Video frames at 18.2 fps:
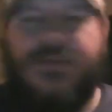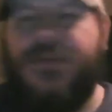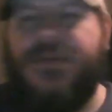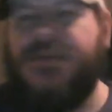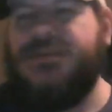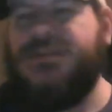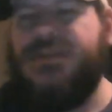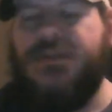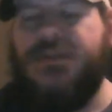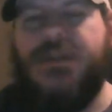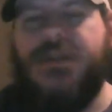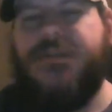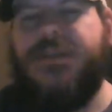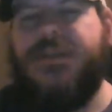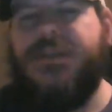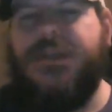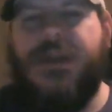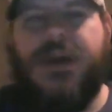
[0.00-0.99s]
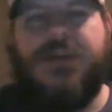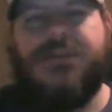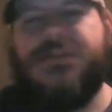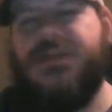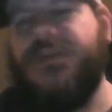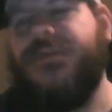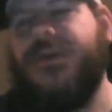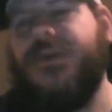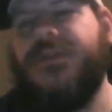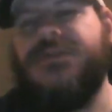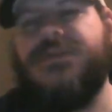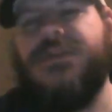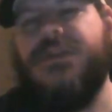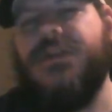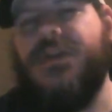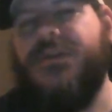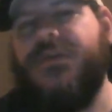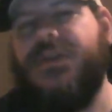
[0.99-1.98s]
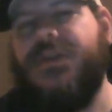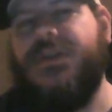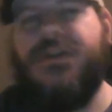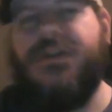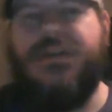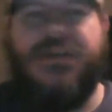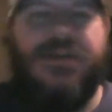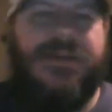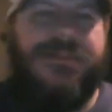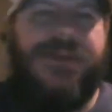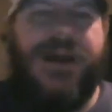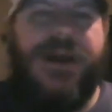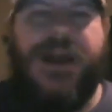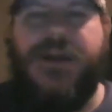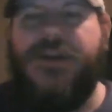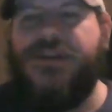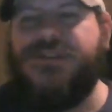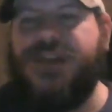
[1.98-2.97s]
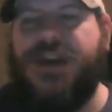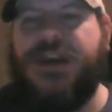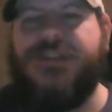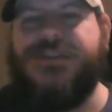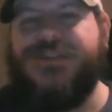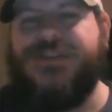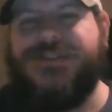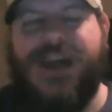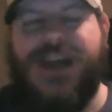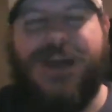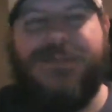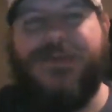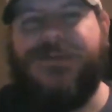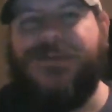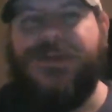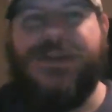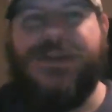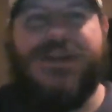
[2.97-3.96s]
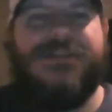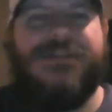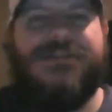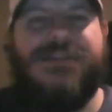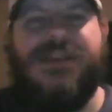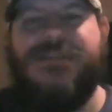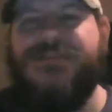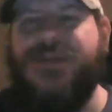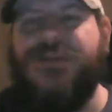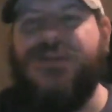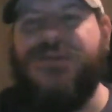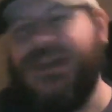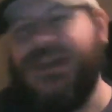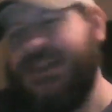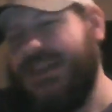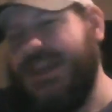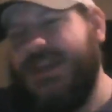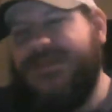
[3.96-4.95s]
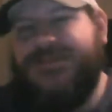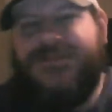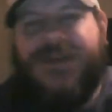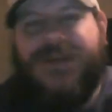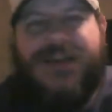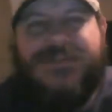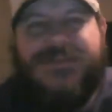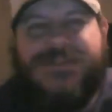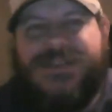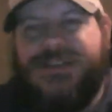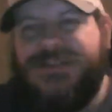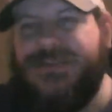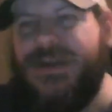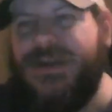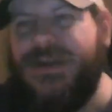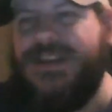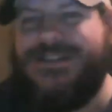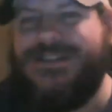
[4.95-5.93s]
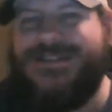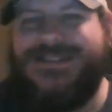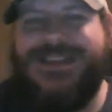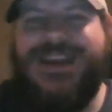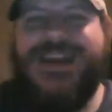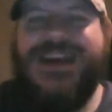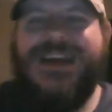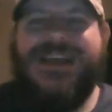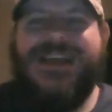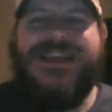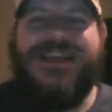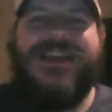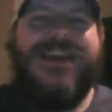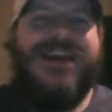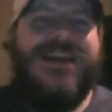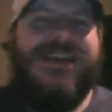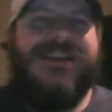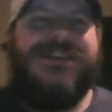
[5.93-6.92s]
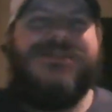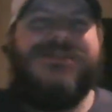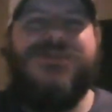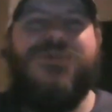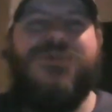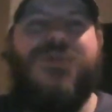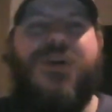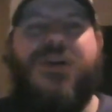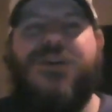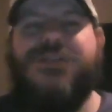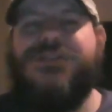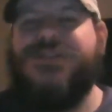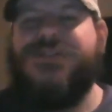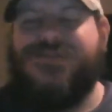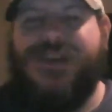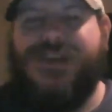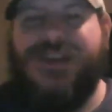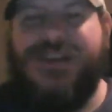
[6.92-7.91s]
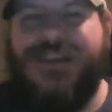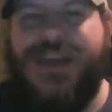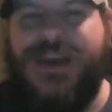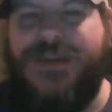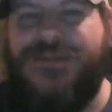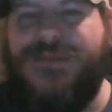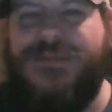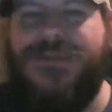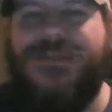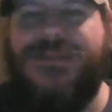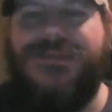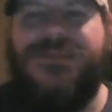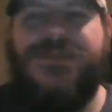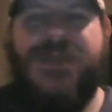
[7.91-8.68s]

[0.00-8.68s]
if I was still living, in the parish, I could just hop the freaking steamboat and get there in 5-6 minutes, because New Orleans is right there from,